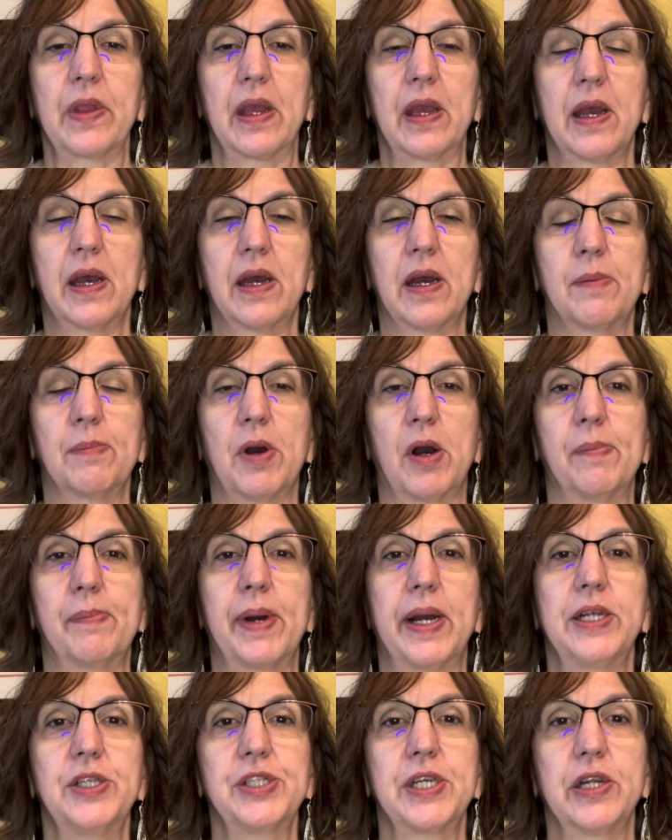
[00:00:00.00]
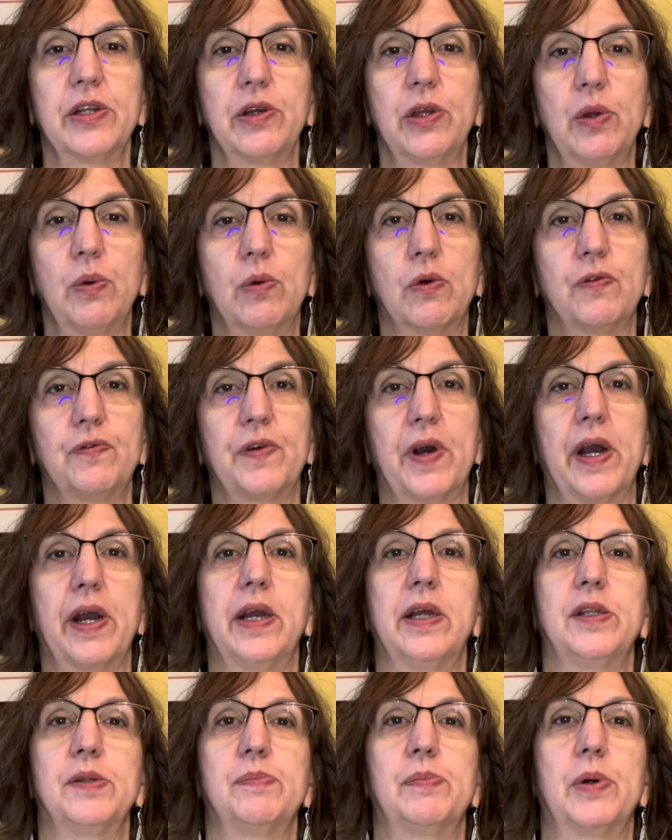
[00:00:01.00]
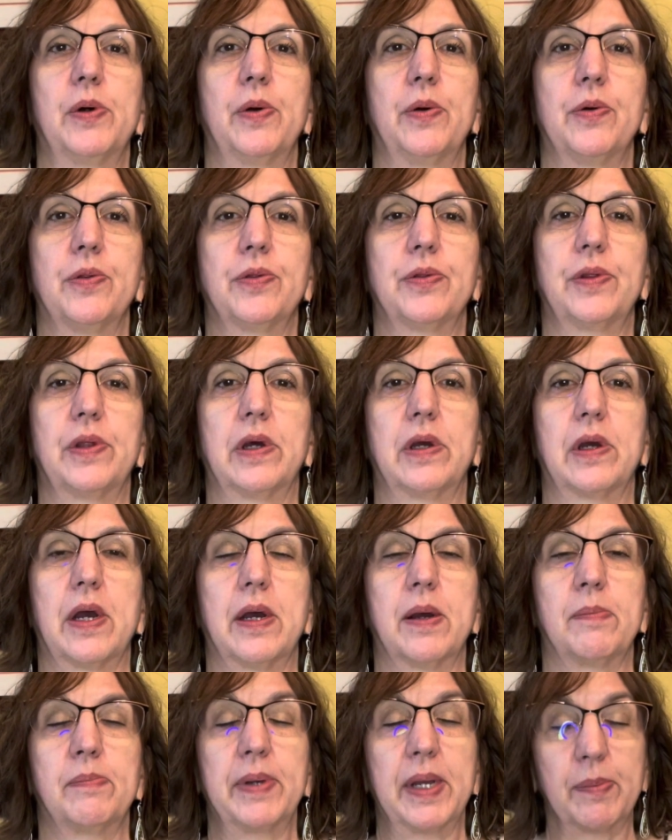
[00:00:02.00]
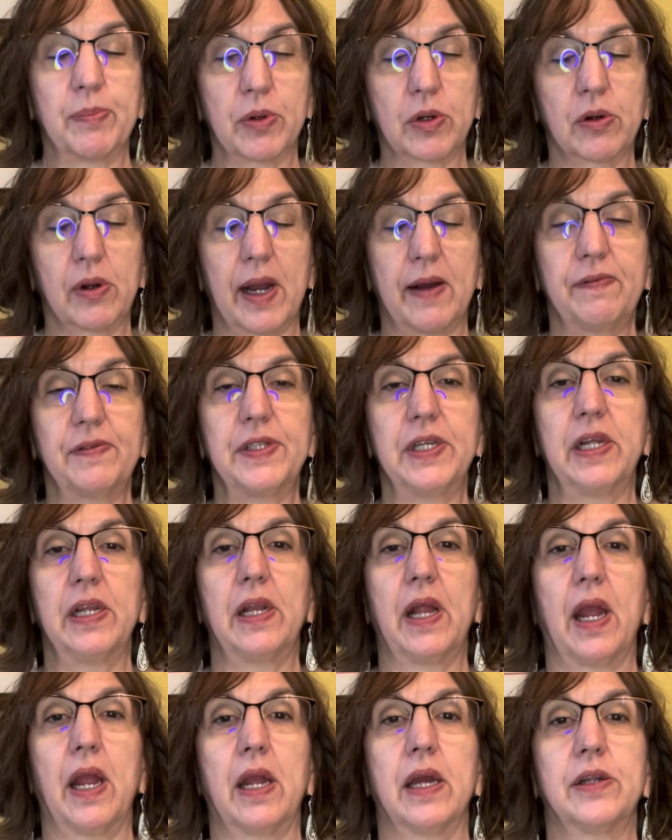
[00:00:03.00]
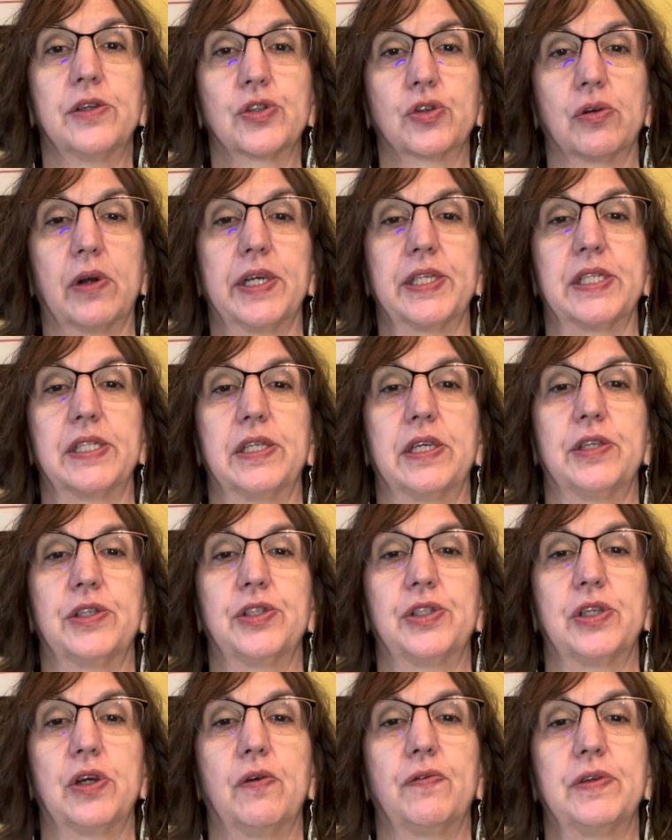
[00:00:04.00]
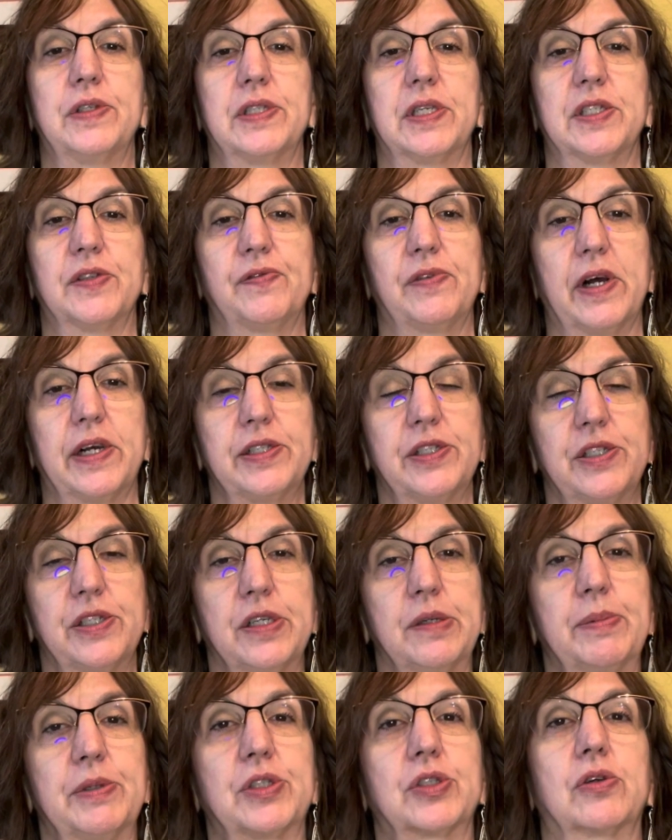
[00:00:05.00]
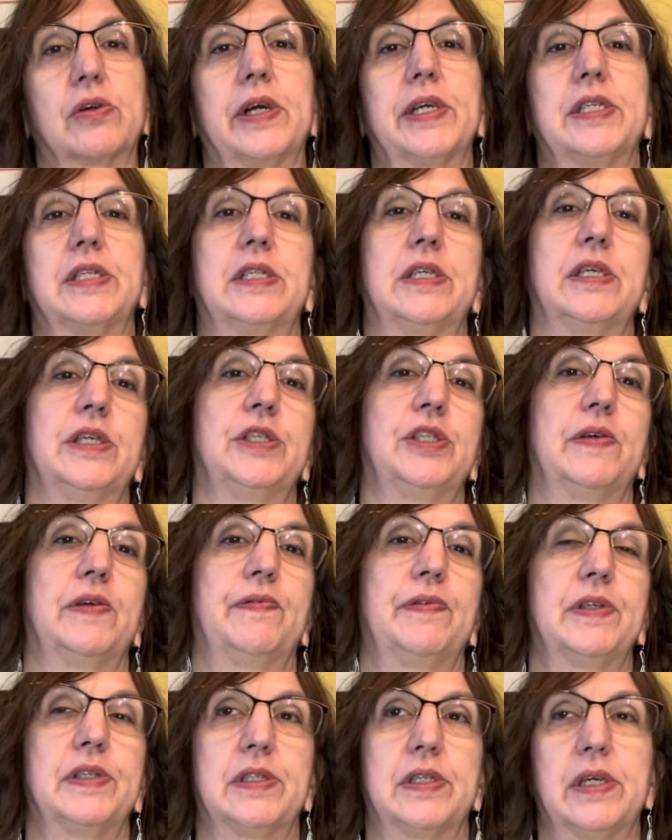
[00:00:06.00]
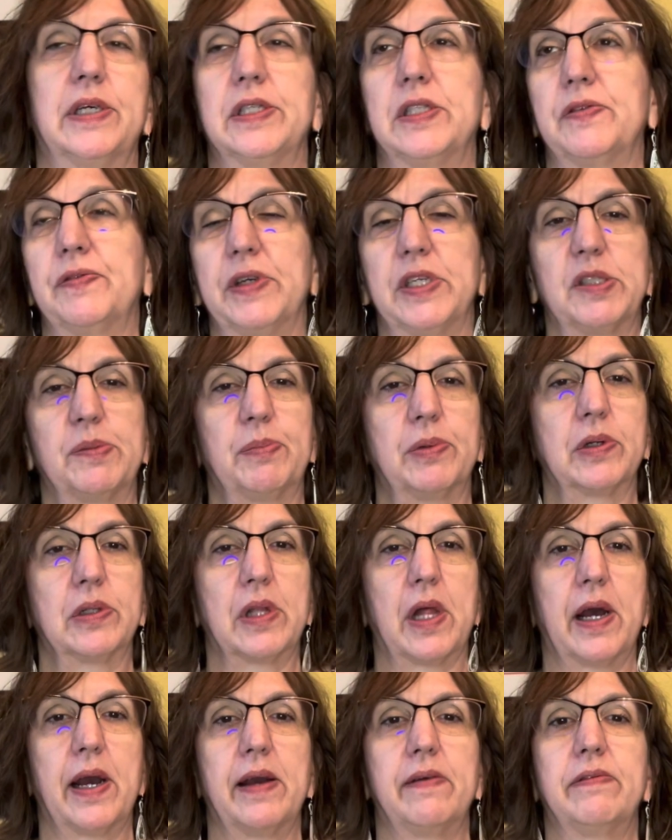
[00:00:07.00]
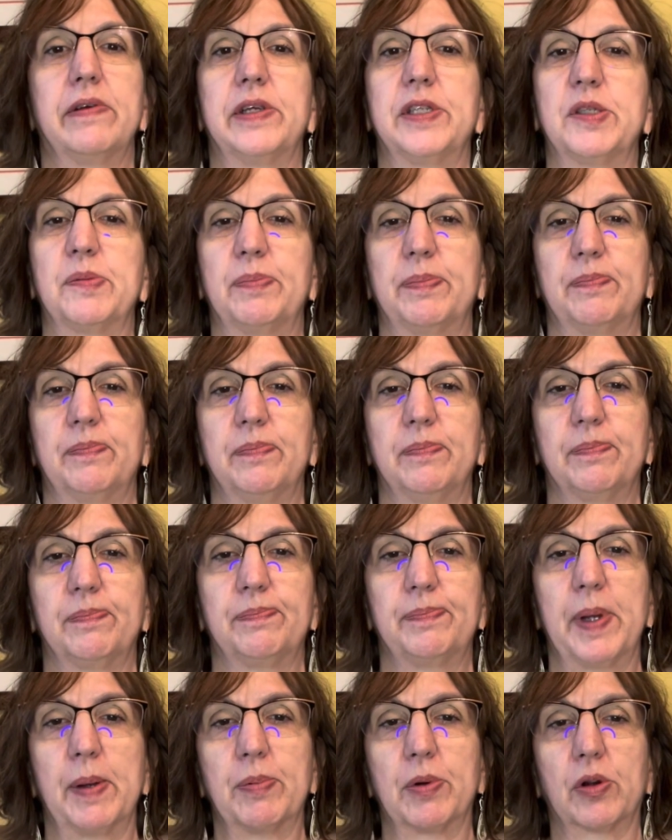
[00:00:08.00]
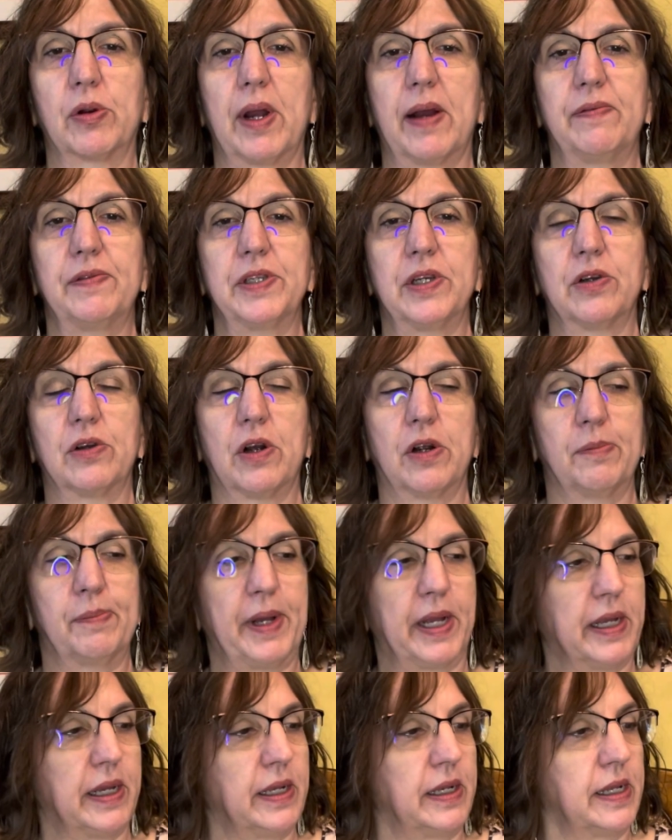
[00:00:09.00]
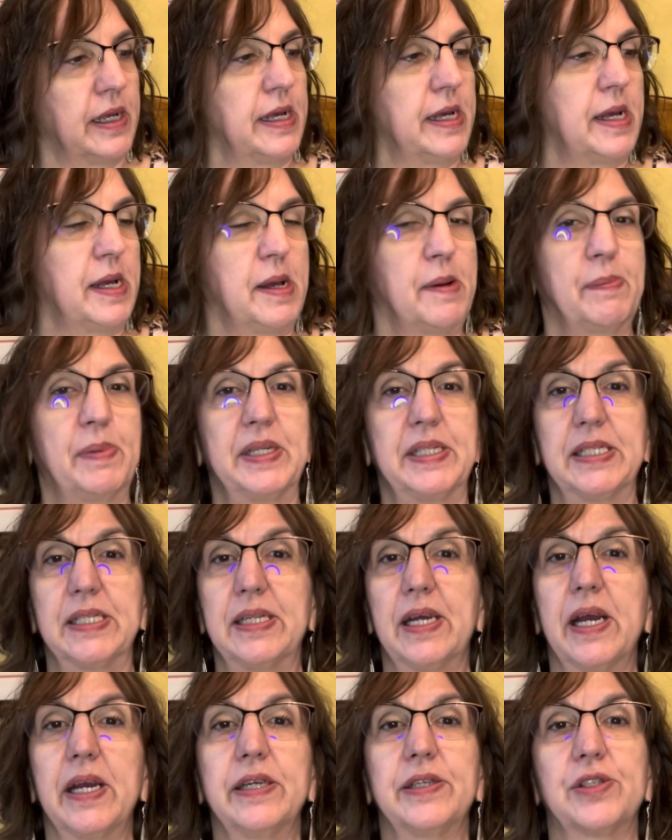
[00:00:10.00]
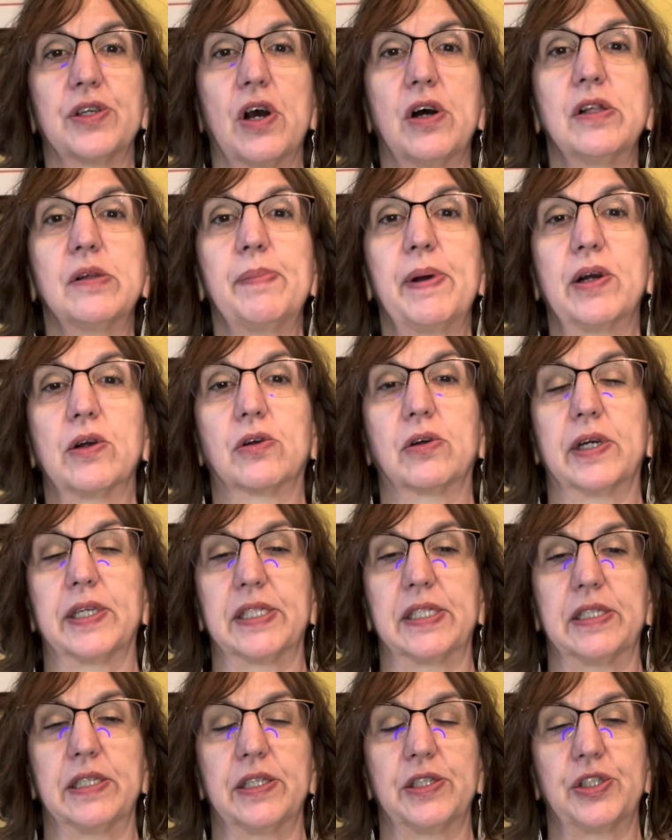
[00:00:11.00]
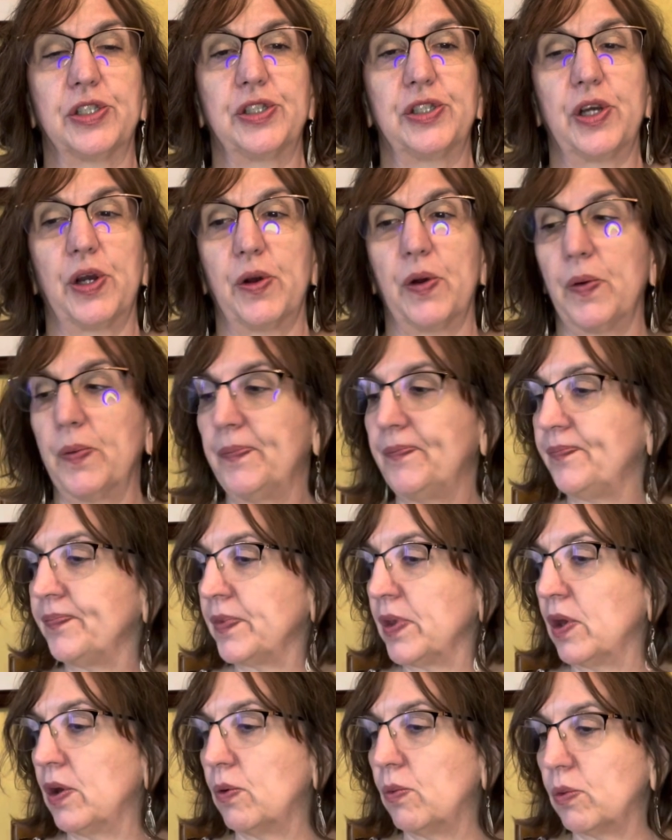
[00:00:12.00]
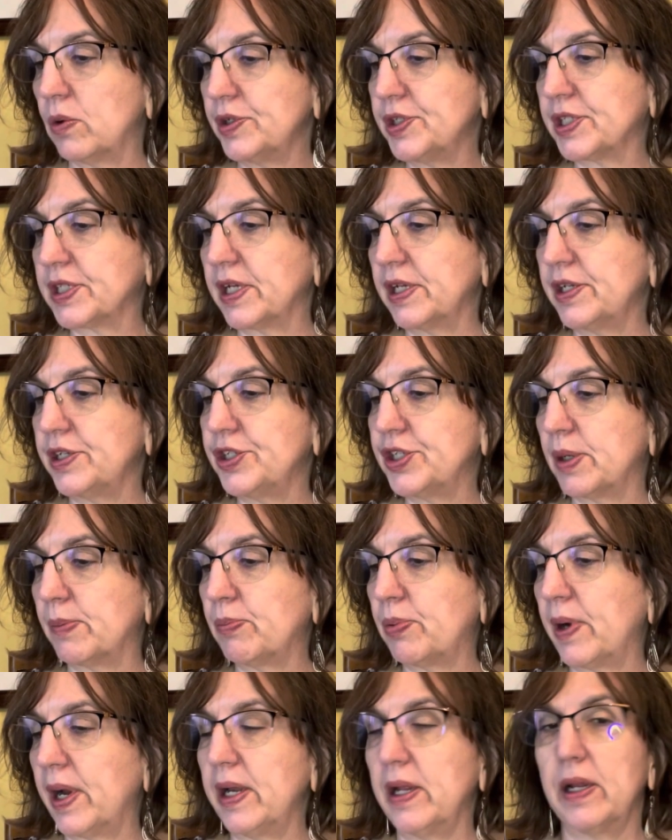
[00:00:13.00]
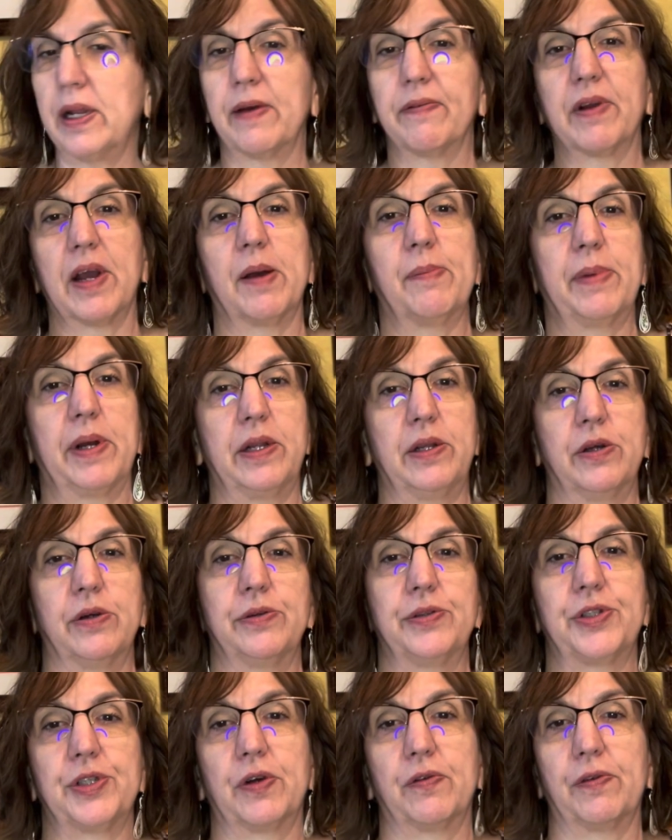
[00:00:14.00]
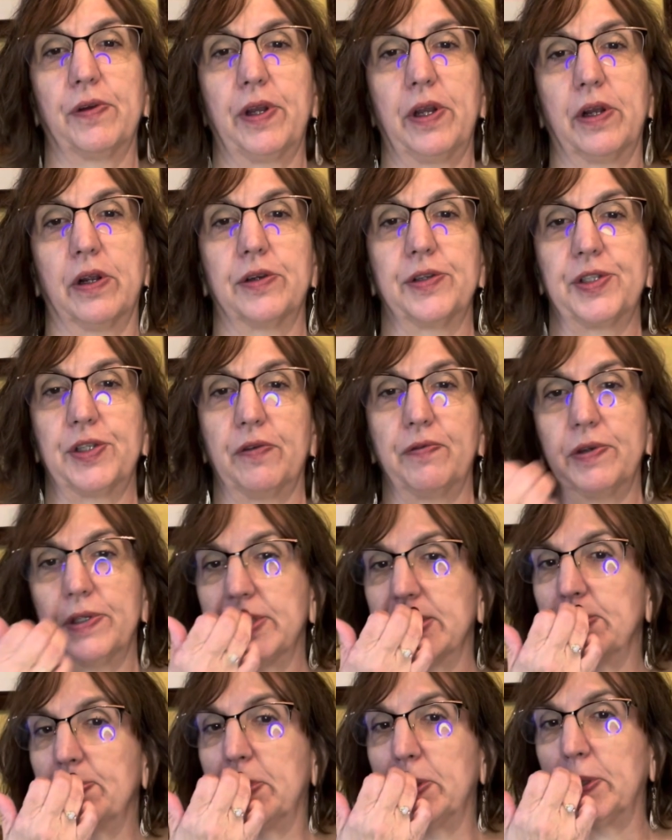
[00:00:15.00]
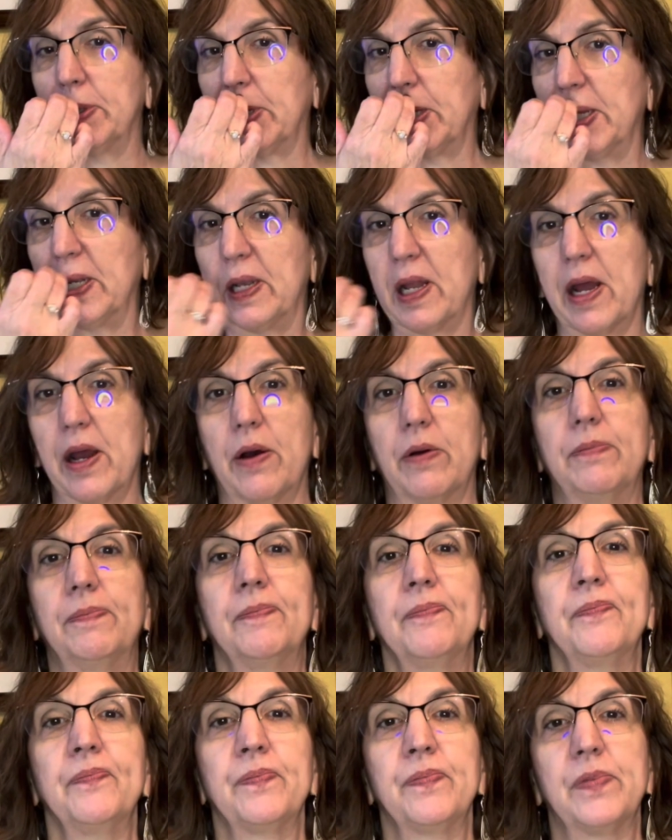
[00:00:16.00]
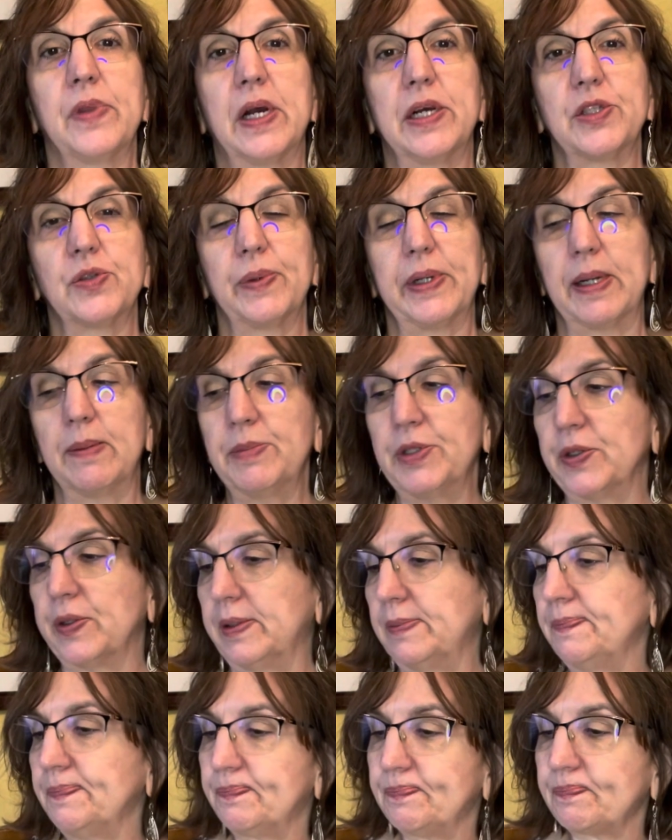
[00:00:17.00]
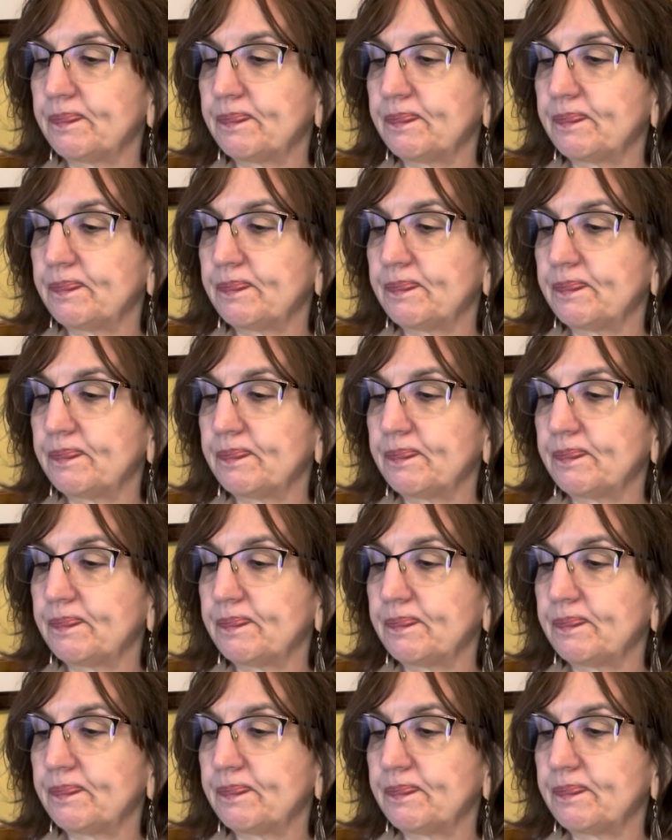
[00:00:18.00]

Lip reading: On my channel, you will find both paper crafting and cross stitch. So if it says Flosstube, it's cross stitch. If it says Facebook Live, it's paper crafting, card making. But today is all about cross stitch. So we're just gonna jump right in. I've got my notes over here. So if you see me looking down, that's what I'm doing.